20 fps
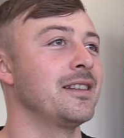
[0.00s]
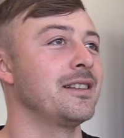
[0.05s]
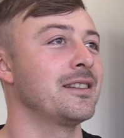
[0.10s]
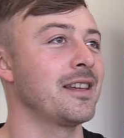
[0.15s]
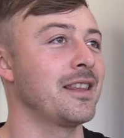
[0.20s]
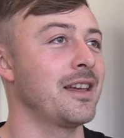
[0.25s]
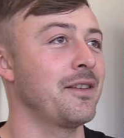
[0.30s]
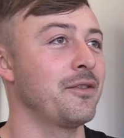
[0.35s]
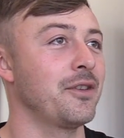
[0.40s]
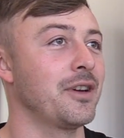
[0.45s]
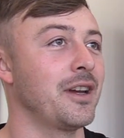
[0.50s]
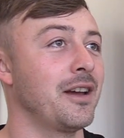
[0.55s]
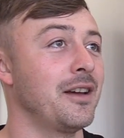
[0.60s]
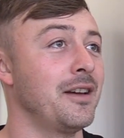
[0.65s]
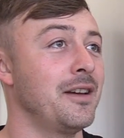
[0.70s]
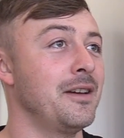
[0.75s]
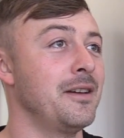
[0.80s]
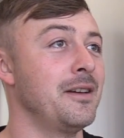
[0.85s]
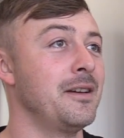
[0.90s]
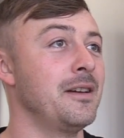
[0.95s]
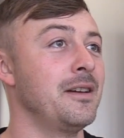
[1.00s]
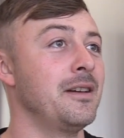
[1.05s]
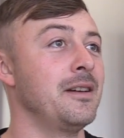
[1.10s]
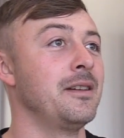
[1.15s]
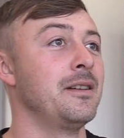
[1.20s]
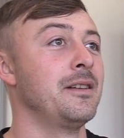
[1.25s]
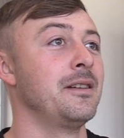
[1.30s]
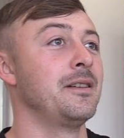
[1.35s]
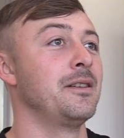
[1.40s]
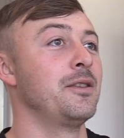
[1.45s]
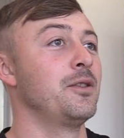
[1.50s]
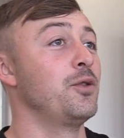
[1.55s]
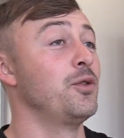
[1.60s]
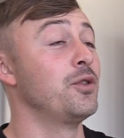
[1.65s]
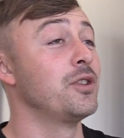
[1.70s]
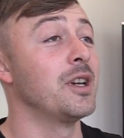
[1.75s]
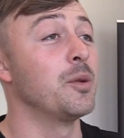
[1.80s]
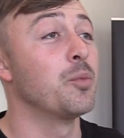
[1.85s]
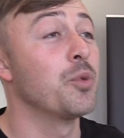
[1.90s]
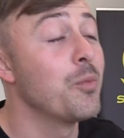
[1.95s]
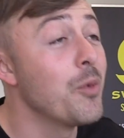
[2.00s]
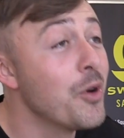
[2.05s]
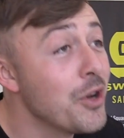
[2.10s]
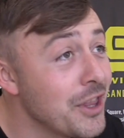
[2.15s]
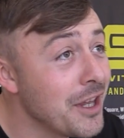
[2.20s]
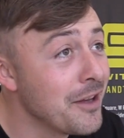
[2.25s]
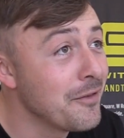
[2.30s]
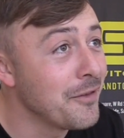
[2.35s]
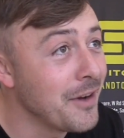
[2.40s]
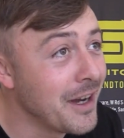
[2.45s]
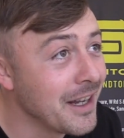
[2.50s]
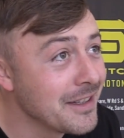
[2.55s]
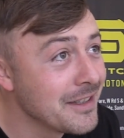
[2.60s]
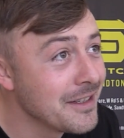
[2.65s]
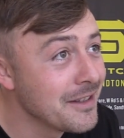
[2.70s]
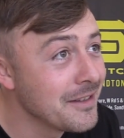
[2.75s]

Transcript: in South Africa. Who's going to promote that fight?